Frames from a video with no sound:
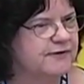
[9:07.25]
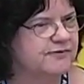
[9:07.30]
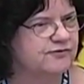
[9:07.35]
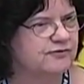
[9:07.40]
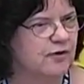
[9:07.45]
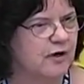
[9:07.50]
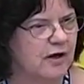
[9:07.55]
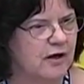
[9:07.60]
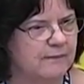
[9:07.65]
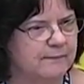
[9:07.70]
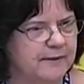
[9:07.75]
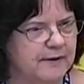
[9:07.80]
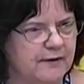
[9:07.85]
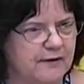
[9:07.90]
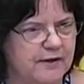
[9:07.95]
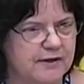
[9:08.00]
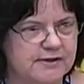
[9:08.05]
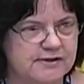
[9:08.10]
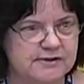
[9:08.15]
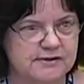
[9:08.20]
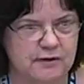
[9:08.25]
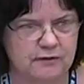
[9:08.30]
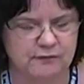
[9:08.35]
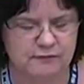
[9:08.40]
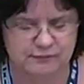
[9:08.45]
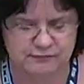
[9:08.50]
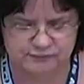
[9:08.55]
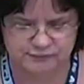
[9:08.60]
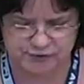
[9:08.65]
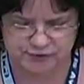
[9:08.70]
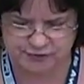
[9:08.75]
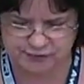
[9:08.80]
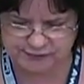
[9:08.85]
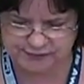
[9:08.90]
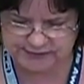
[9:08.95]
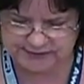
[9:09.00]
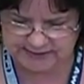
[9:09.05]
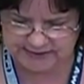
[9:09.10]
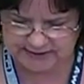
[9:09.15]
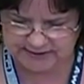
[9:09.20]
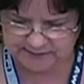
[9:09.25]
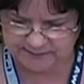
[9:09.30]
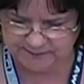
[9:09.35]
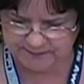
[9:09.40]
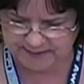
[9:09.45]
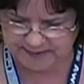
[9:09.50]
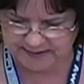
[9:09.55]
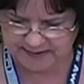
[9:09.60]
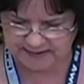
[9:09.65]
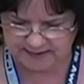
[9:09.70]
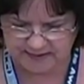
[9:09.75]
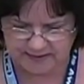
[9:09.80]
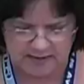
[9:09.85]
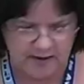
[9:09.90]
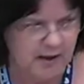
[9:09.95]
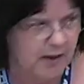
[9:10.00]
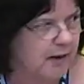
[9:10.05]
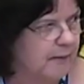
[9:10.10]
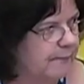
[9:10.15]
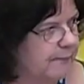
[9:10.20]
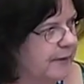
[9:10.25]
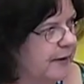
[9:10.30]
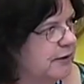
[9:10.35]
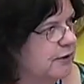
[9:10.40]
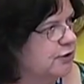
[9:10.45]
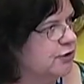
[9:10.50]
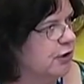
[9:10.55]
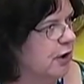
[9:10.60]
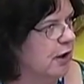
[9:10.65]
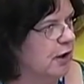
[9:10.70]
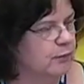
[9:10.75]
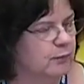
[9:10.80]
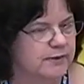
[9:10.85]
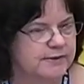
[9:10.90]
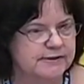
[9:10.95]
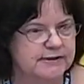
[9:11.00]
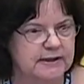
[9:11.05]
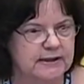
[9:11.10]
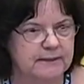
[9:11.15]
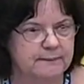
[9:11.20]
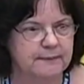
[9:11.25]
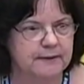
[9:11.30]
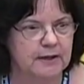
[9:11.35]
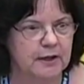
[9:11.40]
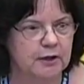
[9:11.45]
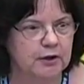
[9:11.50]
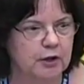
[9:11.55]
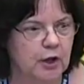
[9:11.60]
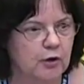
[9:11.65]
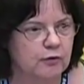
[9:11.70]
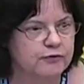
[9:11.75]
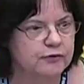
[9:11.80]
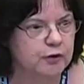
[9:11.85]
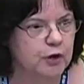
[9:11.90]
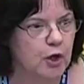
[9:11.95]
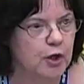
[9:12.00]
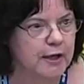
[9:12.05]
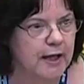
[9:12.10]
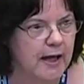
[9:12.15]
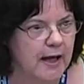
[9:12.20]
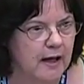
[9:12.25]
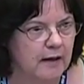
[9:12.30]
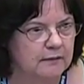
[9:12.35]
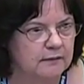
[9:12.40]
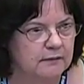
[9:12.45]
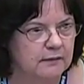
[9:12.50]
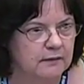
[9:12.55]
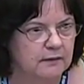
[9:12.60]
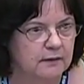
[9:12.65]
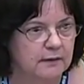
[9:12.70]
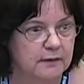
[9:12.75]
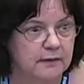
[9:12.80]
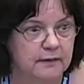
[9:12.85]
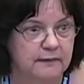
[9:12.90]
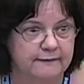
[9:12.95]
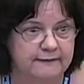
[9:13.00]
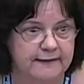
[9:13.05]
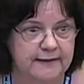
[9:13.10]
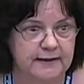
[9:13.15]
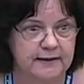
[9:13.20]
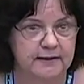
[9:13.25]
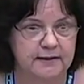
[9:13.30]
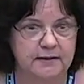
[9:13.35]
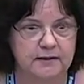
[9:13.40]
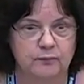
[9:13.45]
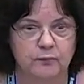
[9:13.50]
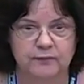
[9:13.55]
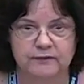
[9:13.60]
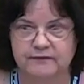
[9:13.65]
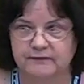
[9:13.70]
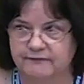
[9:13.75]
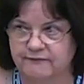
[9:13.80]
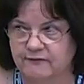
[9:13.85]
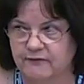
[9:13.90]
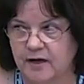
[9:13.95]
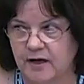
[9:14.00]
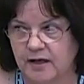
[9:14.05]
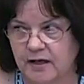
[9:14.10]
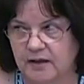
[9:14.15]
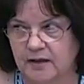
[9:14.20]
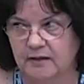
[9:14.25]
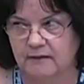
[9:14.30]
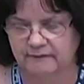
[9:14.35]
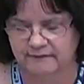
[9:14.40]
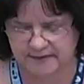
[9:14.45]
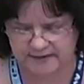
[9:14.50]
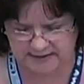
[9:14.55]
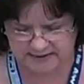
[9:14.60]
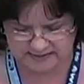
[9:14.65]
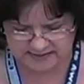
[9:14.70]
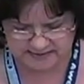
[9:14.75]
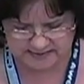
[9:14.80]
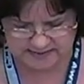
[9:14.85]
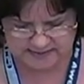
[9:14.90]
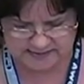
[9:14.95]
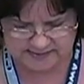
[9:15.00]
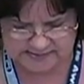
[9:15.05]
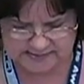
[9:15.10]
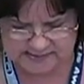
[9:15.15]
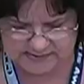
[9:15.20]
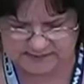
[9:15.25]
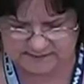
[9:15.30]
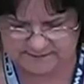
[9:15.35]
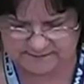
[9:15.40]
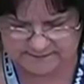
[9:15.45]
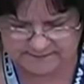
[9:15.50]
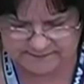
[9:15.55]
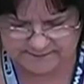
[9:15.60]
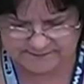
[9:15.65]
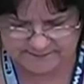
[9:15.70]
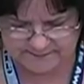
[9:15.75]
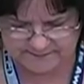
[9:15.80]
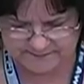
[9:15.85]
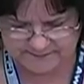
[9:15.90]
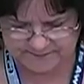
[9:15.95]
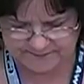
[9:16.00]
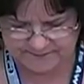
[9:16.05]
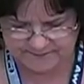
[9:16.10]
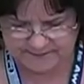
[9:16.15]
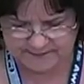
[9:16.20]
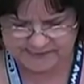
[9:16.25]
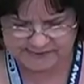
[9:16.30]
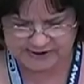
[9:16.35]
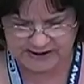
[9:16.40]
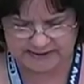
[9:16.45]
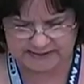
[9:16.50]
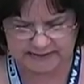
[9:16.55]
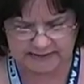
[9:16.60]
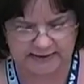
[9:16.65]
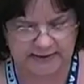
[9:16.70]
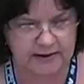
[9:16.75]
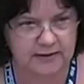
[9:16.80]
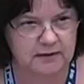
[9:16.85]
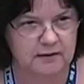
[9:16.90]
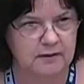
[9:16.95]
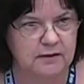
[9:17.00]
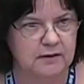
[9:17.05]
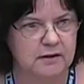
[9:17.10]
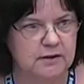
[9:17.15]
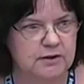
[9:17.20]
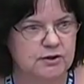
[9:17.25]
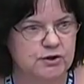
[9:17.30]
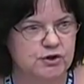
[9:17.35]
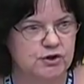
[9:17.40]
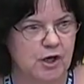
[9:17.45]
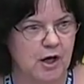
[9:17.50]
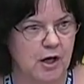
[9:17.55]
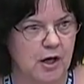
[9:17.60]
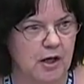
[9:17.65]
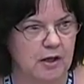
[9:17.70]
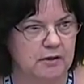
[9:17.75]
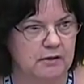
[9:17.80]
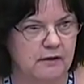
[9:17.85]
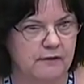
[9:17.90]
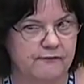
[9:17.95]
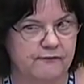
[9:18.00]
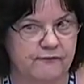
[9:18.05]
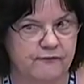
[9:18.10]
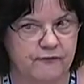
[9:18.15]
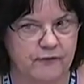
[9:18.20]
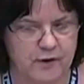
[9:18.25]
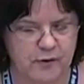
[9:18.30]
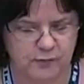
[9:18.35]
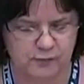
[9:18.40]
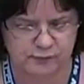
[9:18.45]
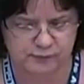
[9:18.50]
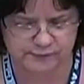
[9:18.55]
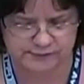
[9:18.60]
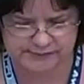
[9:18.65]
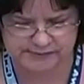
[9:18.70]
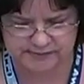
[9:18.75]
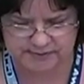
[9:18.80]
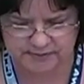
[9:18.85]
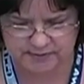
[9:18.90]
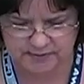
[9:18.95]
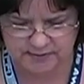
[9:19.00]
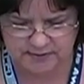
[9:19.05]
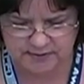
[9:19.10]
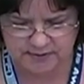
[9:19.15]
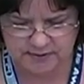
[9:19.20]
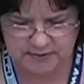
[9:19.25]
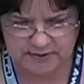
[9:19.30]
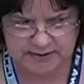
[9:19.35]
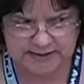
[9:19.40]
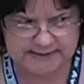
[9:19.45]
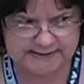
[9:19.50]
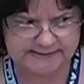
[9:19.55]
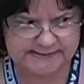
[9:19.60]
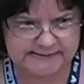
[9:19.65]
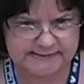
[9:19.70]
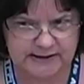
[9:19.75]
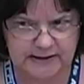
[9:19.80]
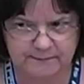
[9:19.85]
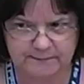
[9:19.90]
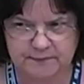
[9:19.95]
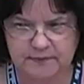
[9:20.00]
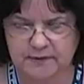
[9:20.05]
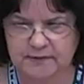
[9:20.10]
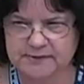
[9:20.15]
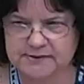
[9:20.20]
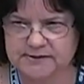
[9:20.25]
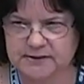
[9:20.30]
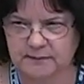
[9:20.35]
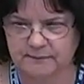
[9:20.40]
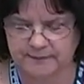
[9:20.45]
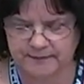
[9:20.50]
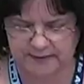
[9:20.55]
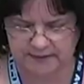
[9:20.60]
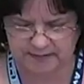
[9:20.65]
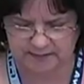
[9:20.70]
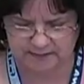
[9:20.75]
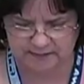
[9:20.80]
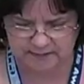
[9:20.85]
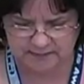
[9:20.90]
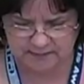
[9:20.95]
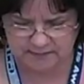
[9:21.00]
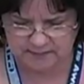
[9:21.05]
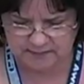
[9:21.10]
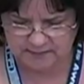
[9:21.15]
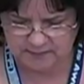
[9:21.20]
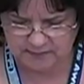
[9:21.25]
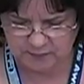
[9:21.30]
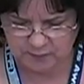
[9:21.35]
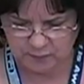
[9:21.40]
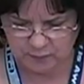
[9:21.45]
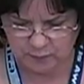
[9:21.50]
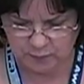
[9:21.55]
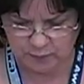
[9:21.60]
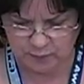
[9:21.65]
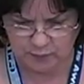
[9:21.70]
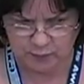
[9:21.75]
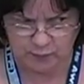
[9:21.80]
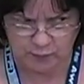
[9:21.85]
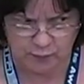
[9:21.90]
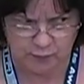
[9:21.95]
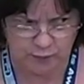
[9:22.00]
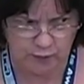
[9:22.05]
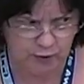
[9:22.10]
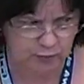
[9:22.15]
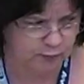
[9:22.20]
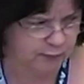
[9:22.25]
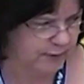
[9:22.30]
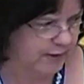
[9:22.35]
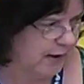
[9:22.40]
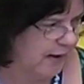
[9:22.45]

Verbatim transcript: strawberries, so juicy and big. But John was keeping a close lookout because he was afraid of the Indians. Suddenly, John froze. He stepped on something. Well, look what